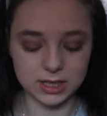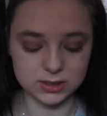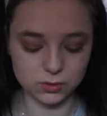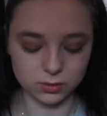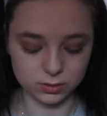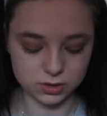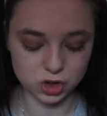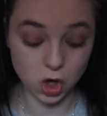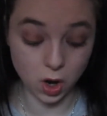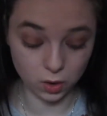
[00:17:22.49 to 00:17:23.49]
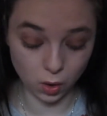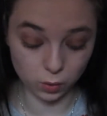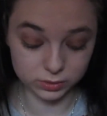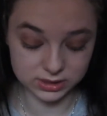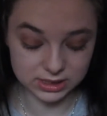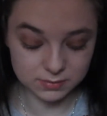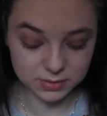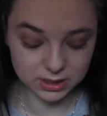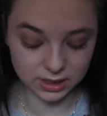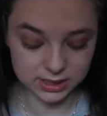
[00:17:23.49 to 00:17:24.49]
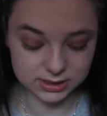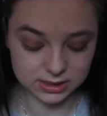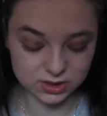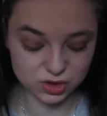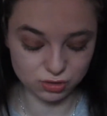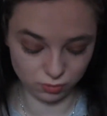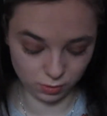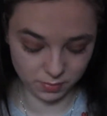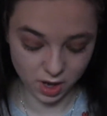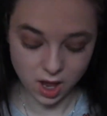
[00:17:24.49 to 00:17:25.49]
It's called Charcoal Deep Cleansing Scrub